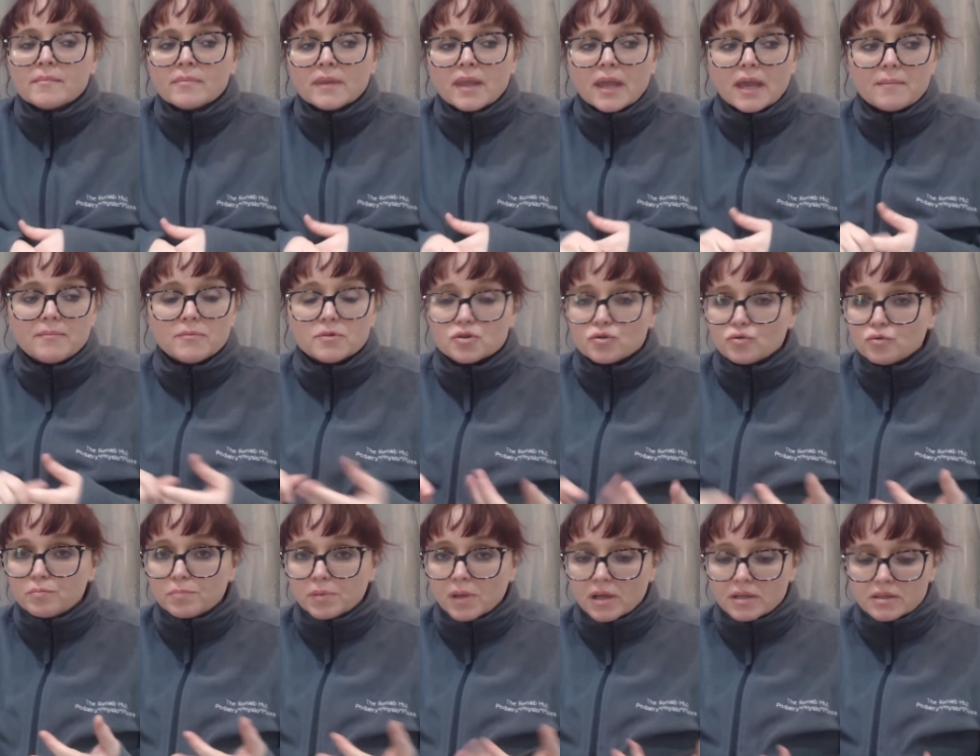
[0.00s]
There's
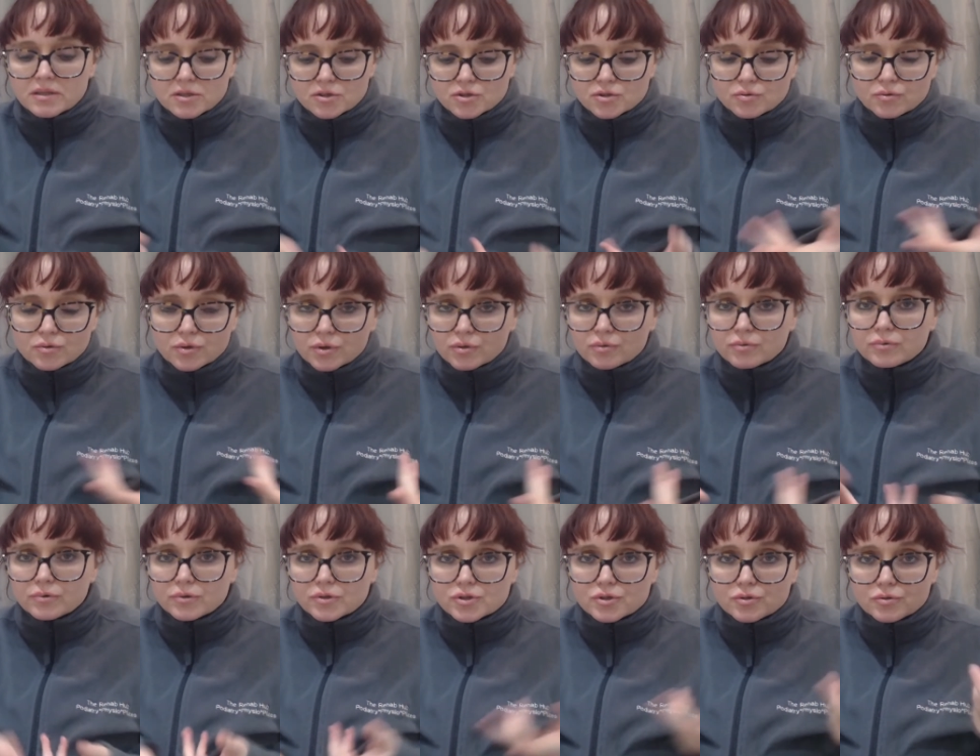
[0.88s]
no blood, there's no
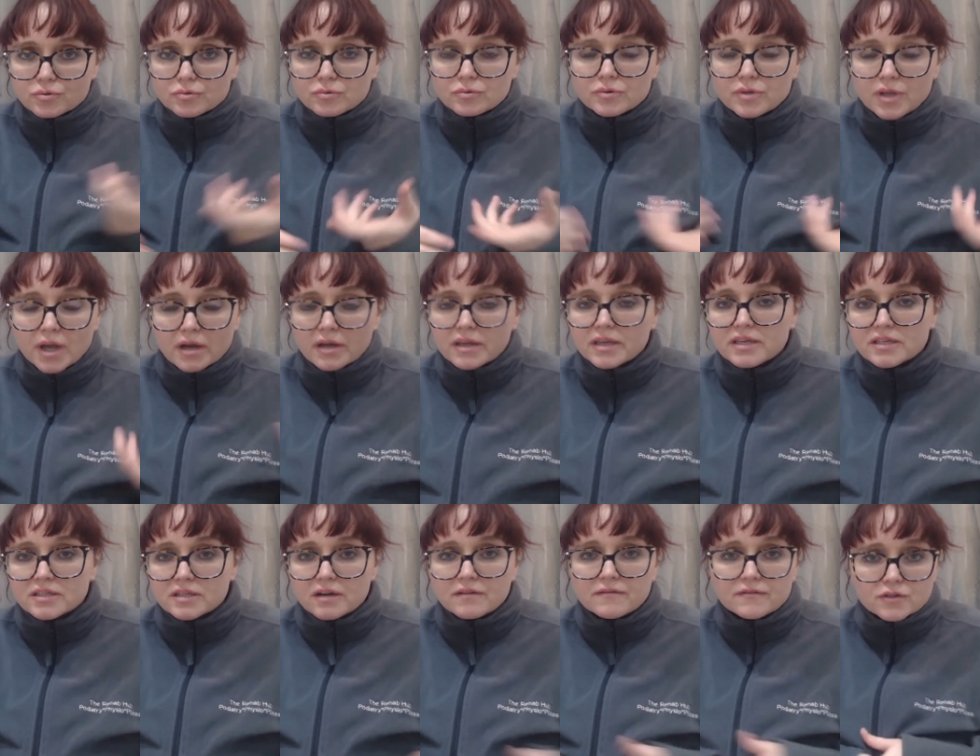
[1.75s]
ghoul, there's no
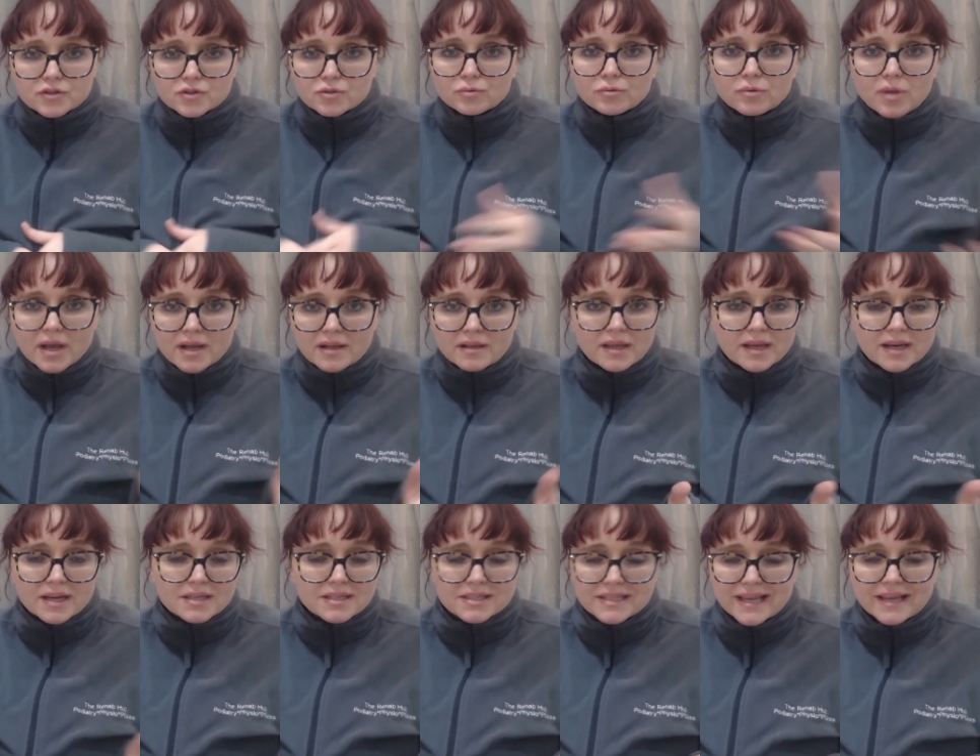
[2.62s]
yucky stuff, there's no local
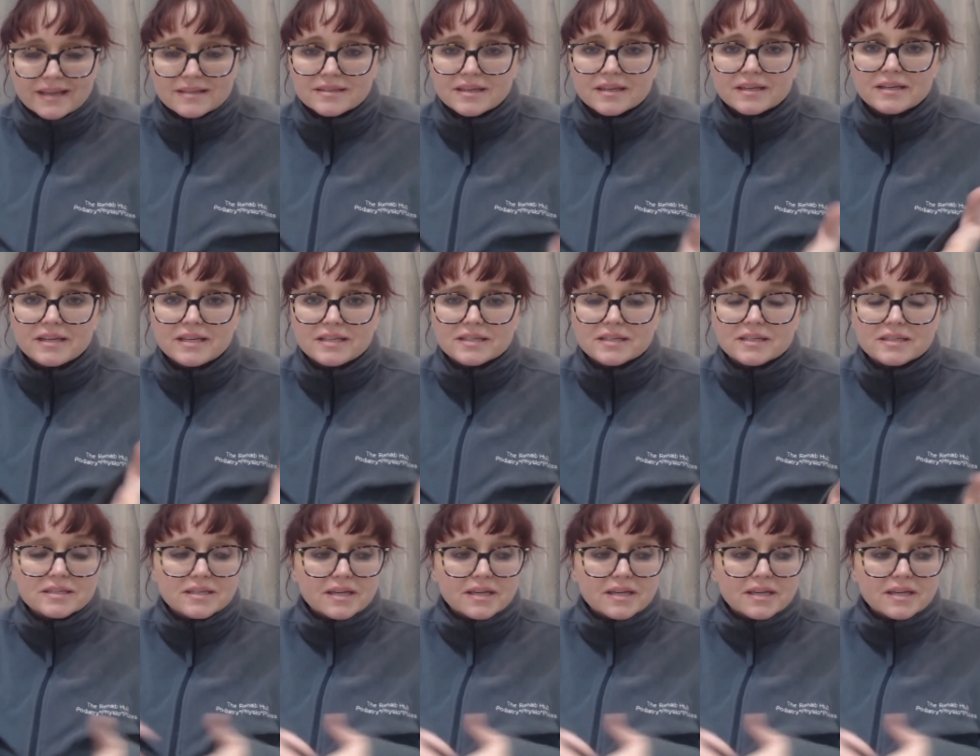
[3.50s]
anaesthetic needed.